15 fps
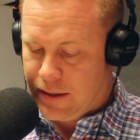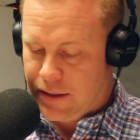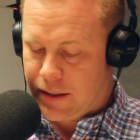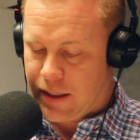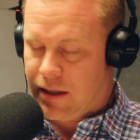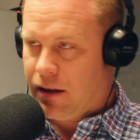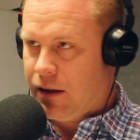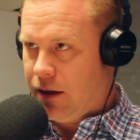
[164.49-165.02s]
he's
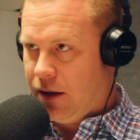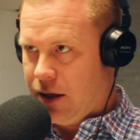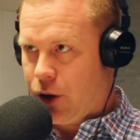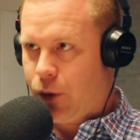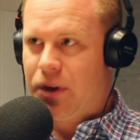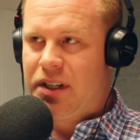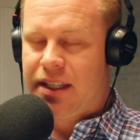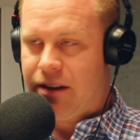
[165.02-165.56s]
going to
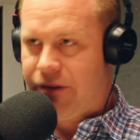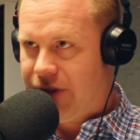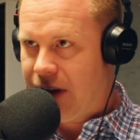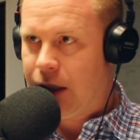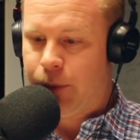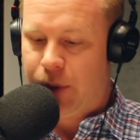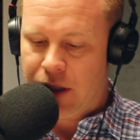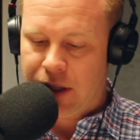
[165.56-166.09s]
increase the
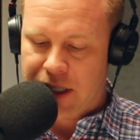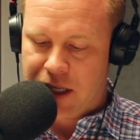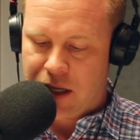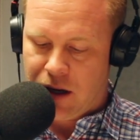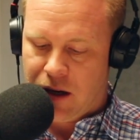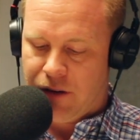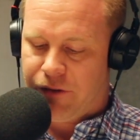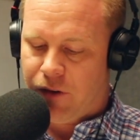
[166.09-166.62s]
availability
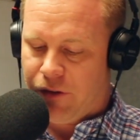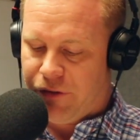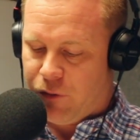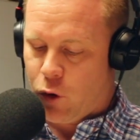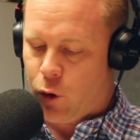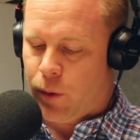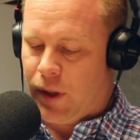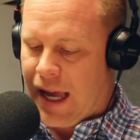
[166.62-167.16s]
of
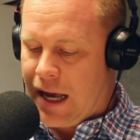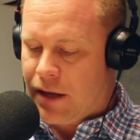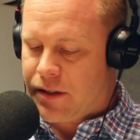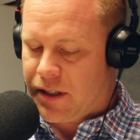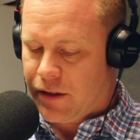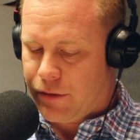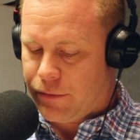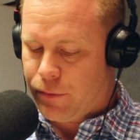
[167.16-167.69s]
affordable
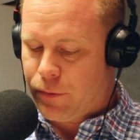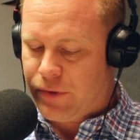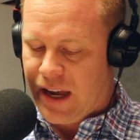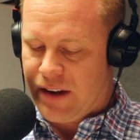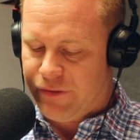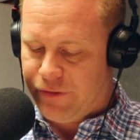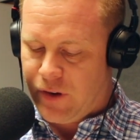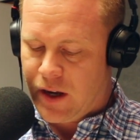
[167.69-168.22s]
housing through
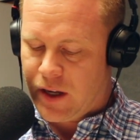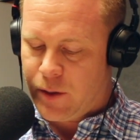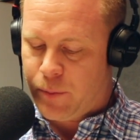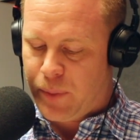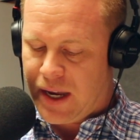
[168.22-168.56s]
that fund,